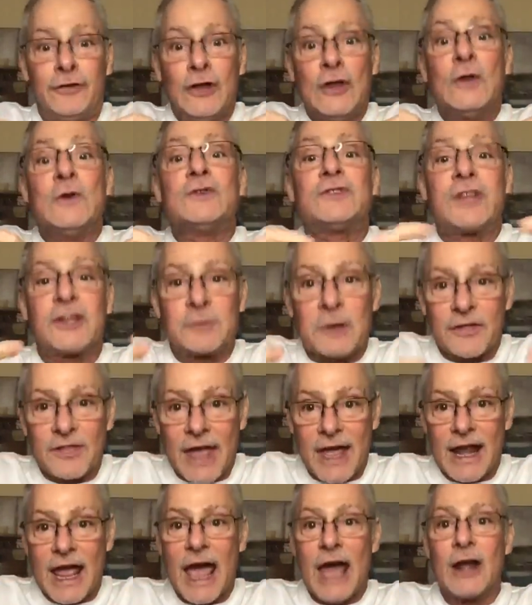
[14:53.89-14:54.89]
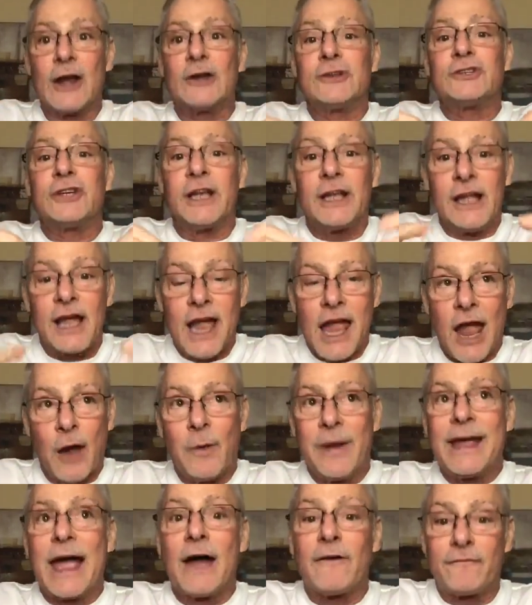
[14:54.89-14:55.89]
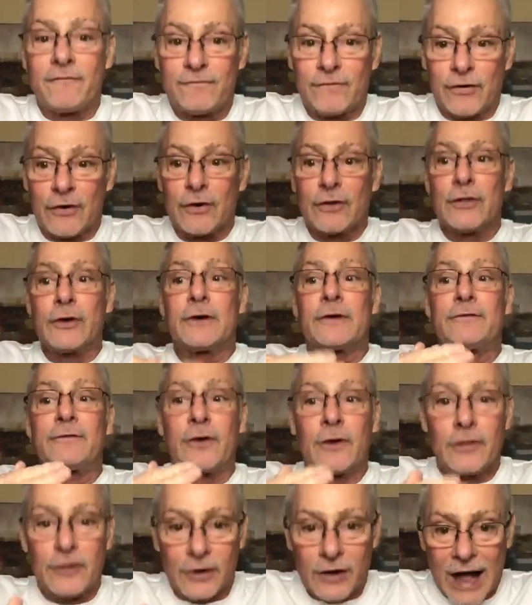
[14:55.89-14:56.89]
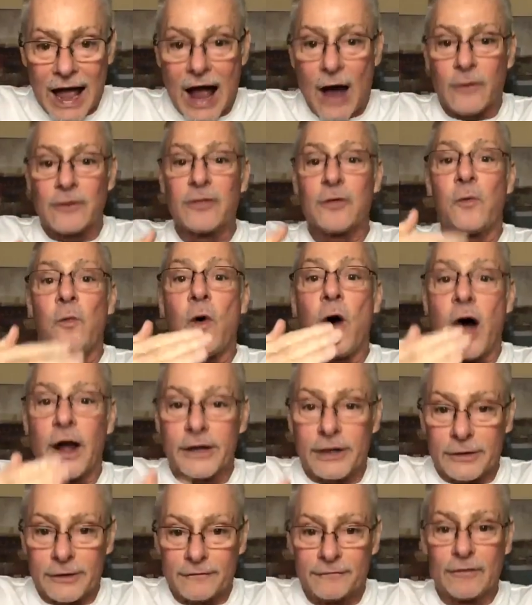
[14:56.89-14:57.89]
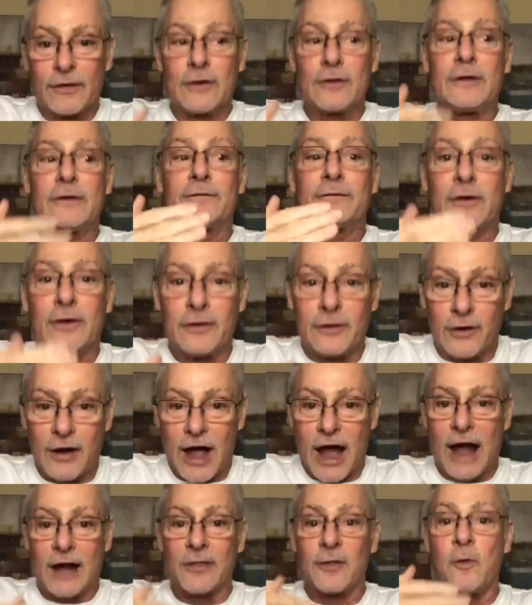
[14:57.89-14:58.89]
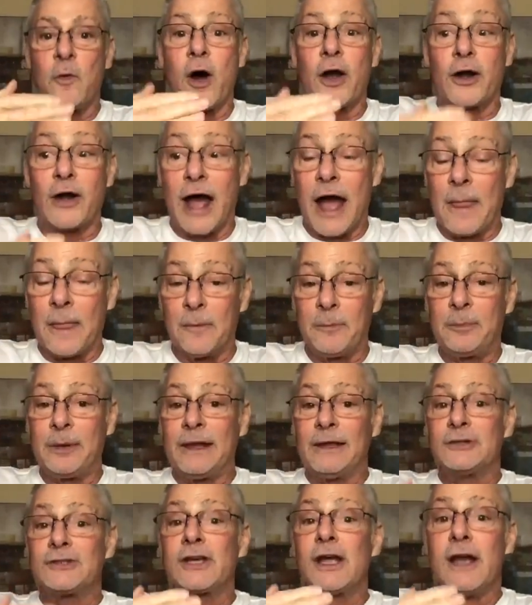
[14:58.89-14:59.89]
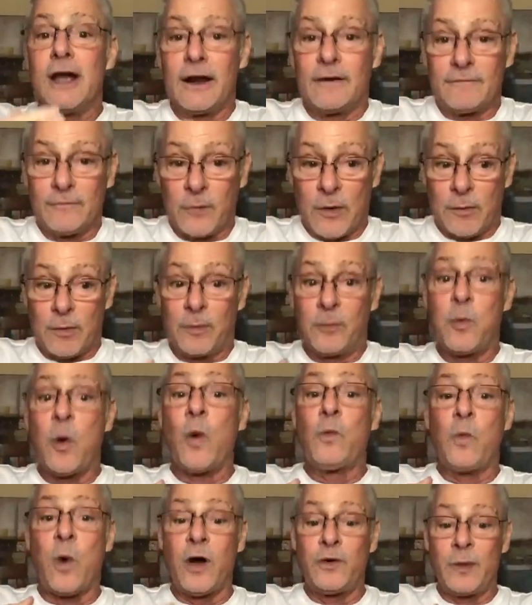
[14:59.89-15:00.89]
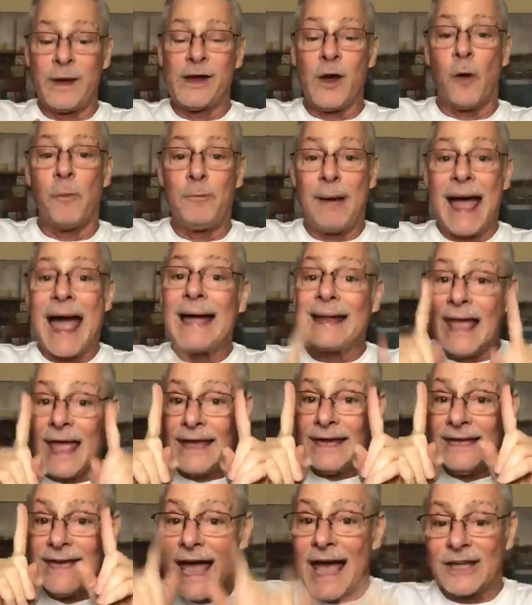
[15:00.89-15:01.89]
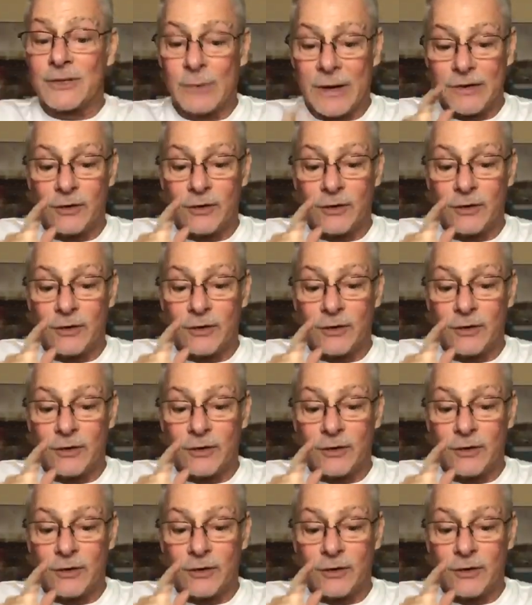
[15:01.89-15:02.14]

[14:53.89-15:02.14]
infused us with that energy. We got further and further out of the water, further and further out of the water on the beach. Would we go back?